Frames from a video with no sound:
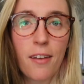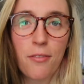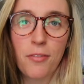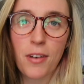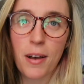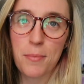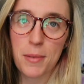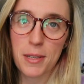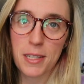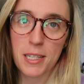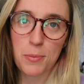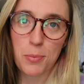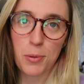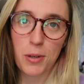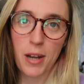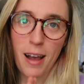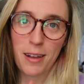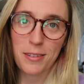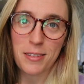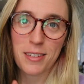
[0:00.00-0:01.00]
if I
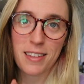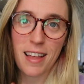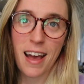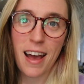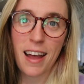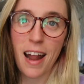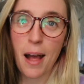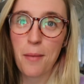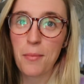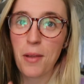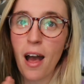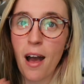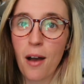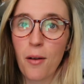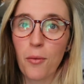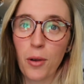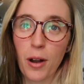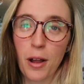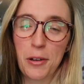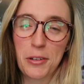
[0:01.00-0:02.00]
mispronounced that. I'm
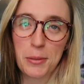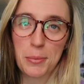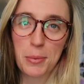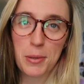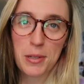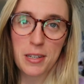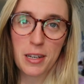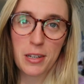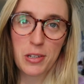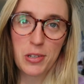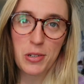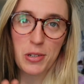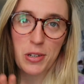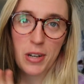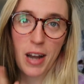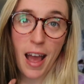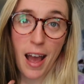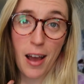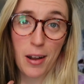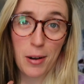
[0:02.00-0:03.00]
not 100% sure
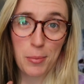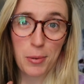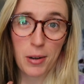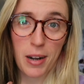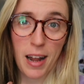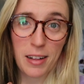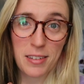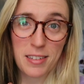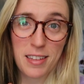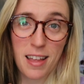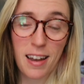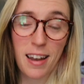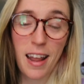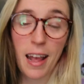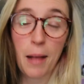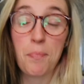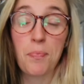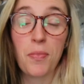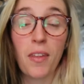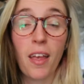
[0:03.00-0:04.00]
how to pronounce that
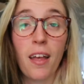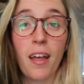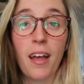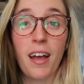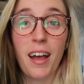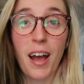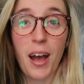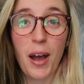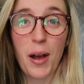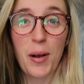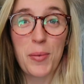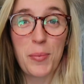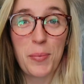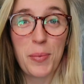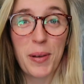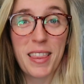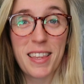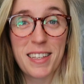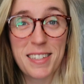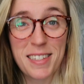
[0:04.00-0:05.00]
name.
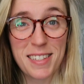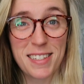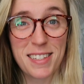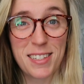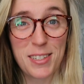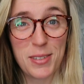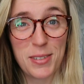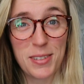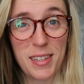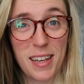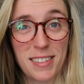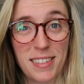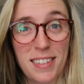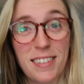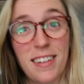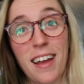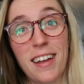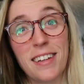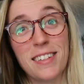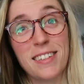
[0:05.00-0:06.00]
But this is the
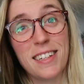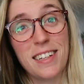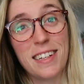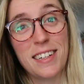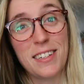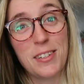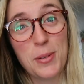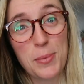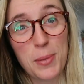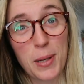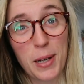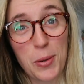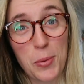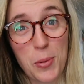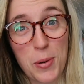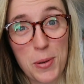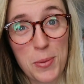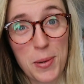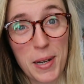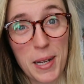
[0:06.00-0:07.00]
2019 Newbery
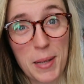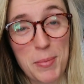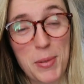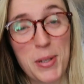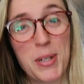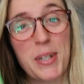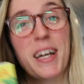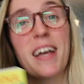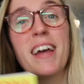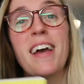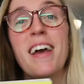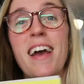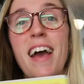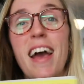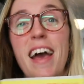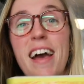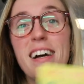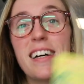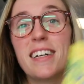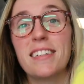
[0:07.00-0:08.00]
Award-winning book,
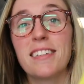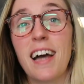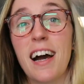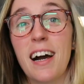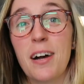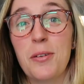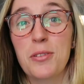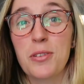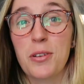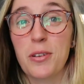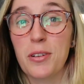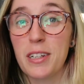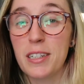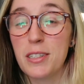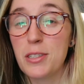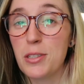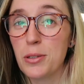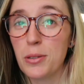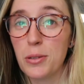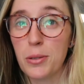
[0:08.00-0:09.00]
and I was going
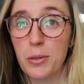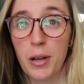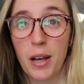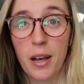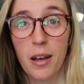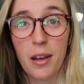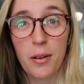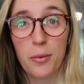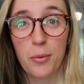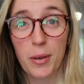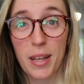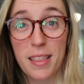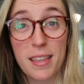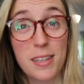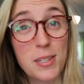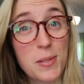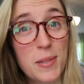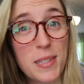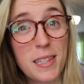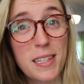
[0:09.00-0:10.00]
to read
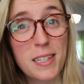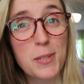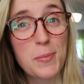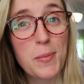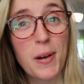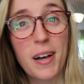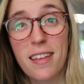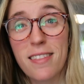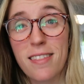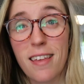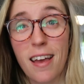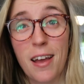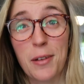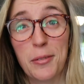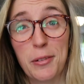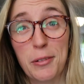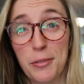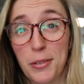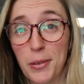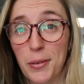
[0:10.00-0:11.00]
this one this month and
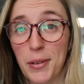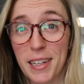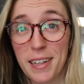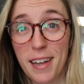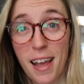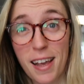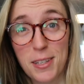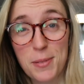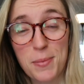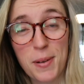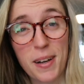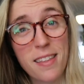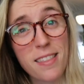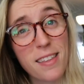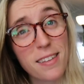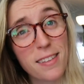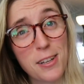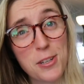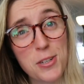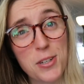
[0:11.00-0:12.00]
review it next month
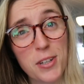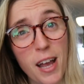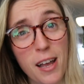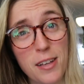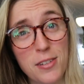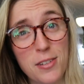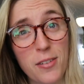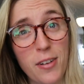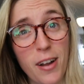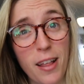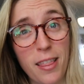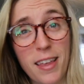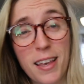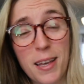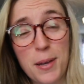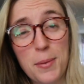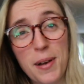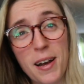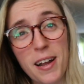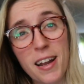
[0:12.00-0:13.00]
and let you guys know what I
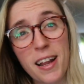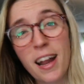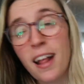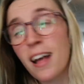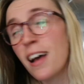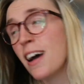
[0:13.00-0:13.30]
think about it.